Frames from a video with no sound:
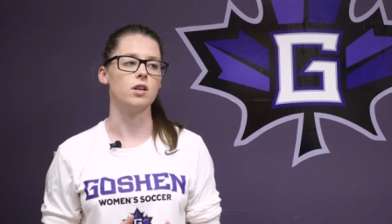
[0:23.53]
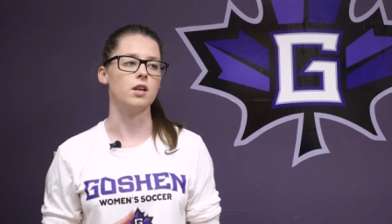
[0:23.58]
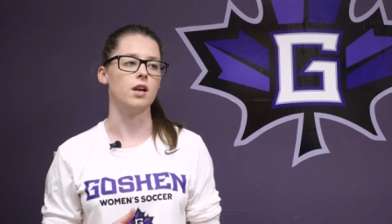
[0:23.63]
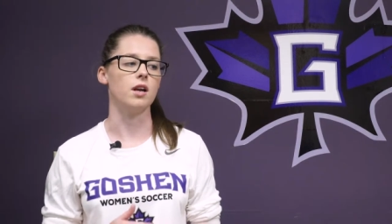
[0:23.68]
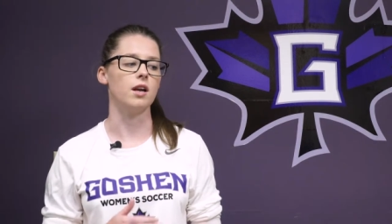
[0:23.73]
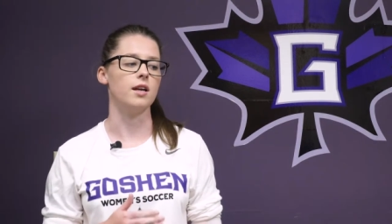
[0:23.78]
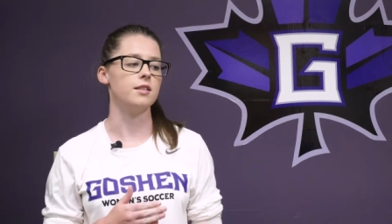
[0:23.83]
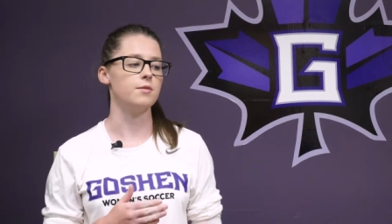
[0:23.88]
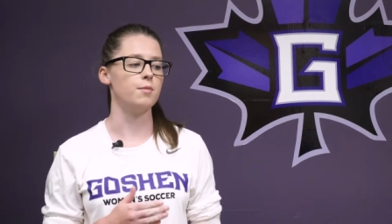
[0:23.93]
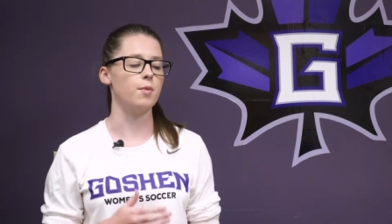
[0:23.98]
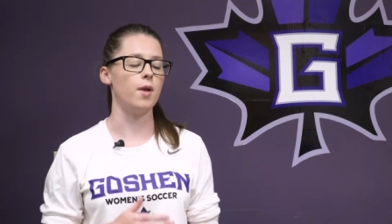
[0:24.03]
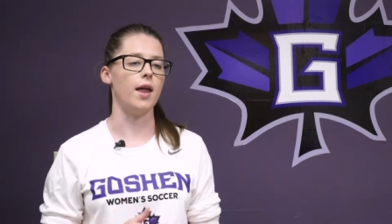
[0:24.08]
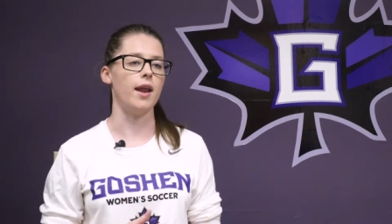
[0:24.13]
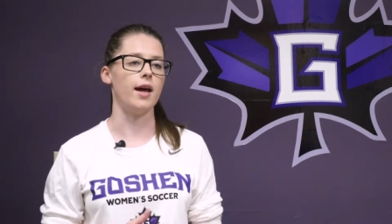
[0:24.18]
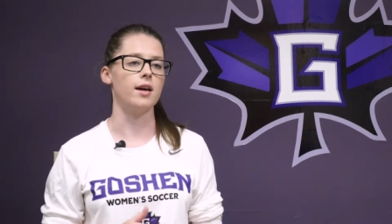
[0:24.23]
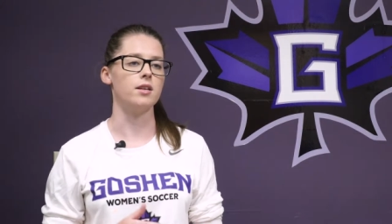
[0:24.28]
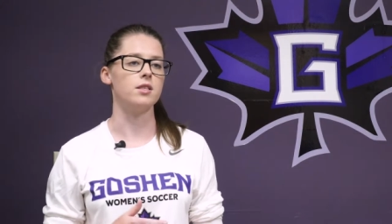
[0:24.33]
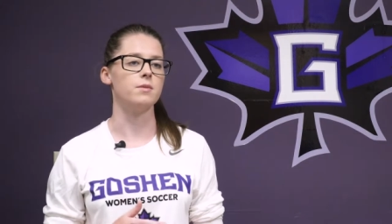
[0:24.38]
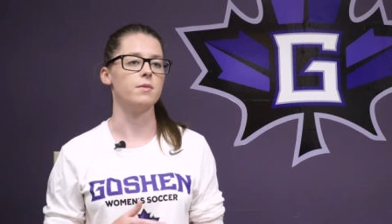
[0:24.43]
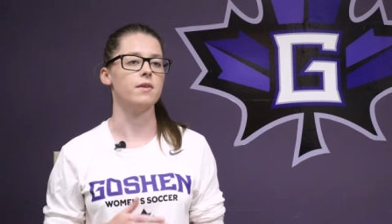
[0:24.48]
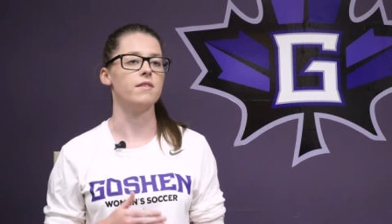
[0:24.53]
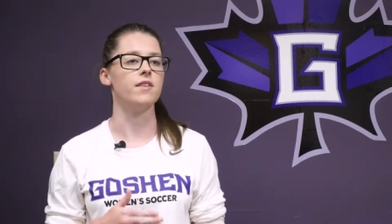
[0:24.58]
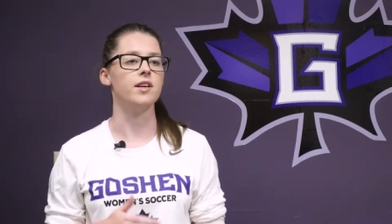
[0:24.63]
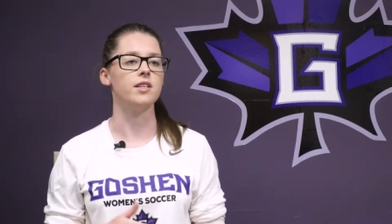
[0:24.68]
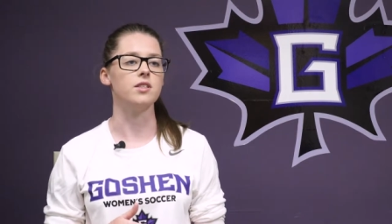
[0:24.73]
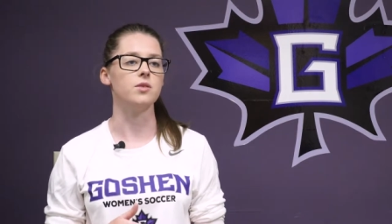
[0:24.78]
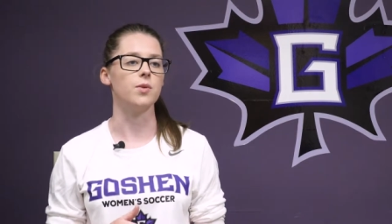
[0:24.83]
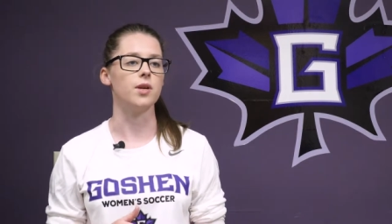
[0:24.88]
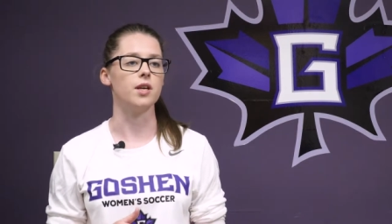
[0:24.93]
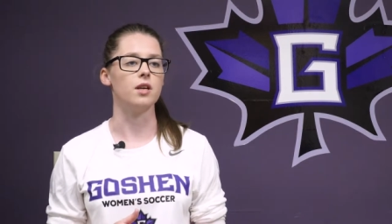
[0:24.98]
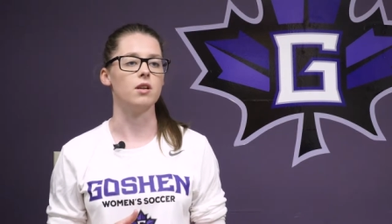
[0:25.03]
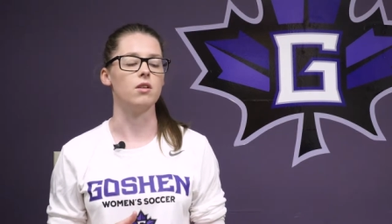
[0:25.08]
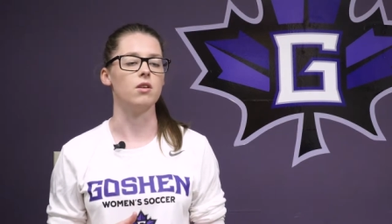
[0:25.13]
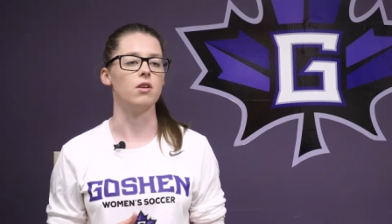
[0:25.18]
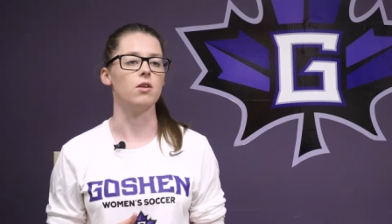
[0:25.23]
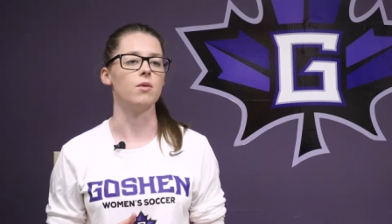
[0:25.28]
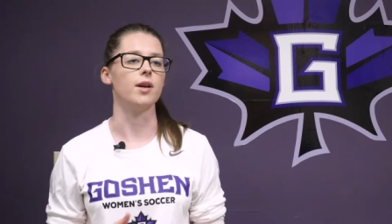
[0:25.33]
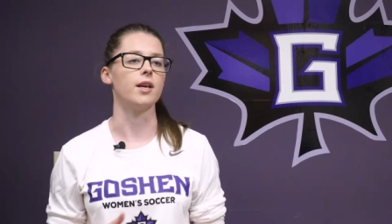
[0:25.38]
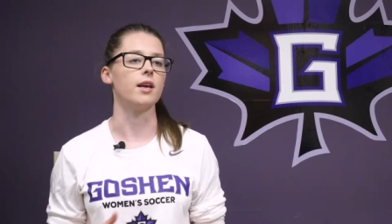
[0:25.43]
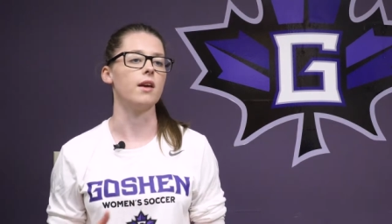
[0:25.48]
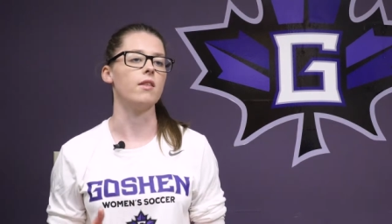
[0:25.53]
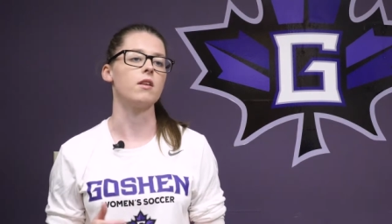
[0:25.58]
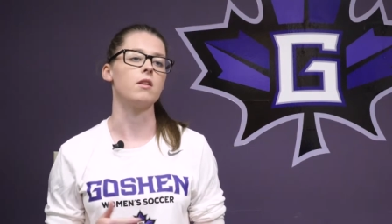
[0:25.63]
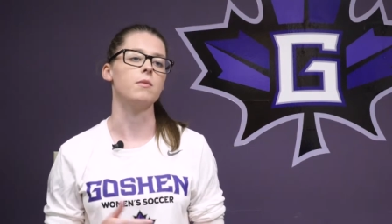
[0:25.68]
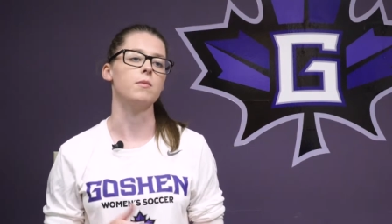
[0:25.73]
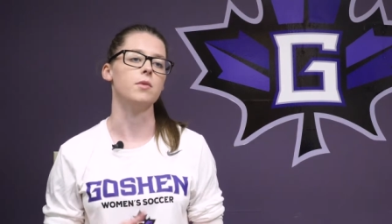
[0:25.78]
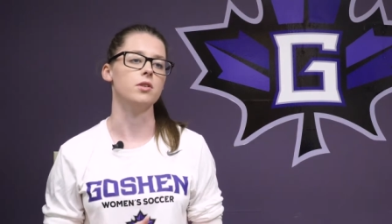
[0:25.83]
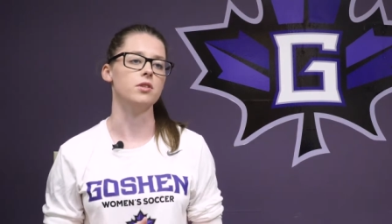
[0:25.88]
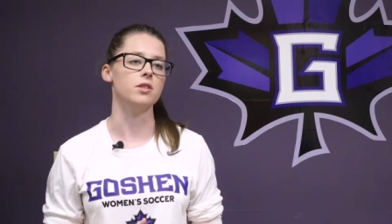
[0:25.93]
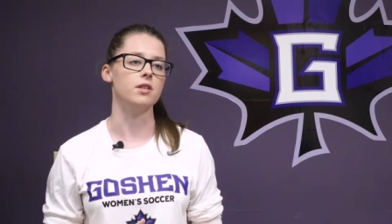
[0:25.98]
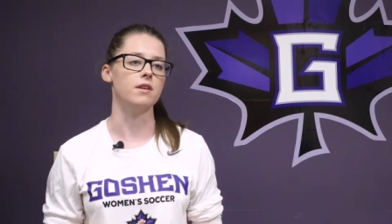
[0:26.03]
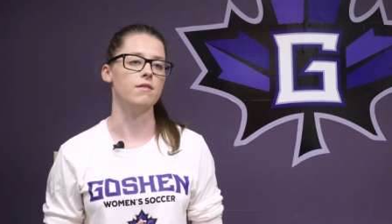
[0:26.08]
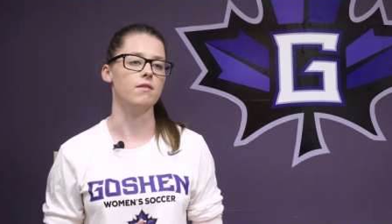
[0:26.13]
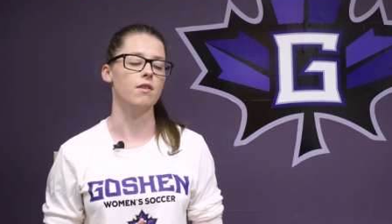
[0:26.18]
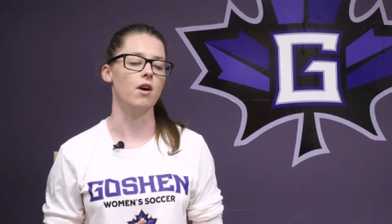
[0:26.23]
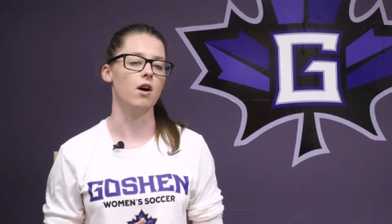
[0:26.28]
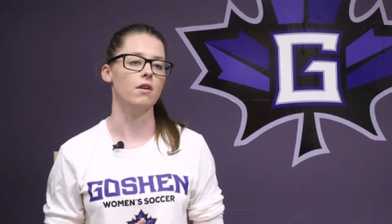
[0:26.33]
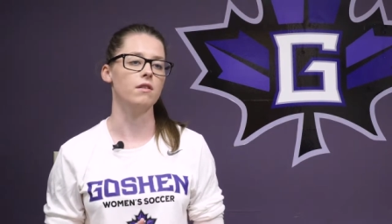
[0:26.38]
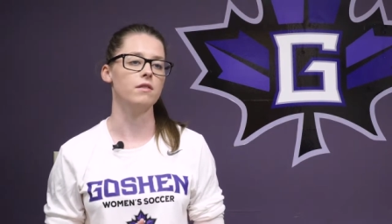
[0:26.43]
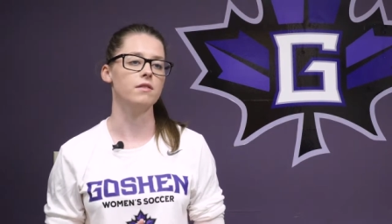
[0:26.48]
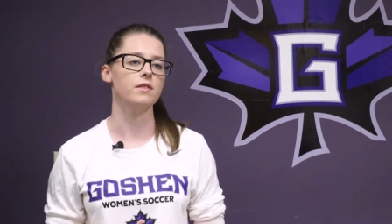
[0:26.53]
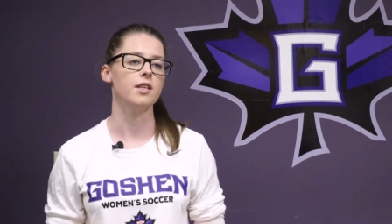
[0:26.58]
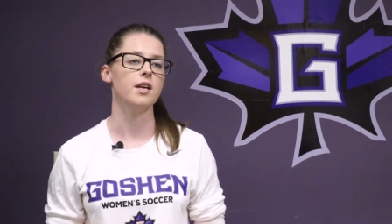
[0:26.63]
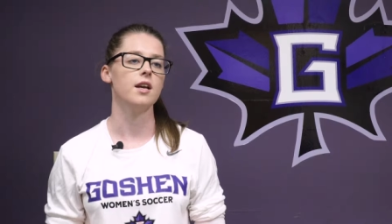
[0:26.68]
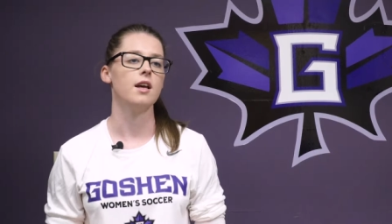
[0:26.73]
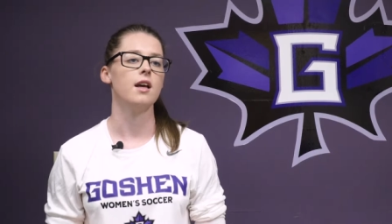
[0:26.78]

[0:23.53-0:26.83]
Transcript: you know, let's plan out some events we can do and get the community involved.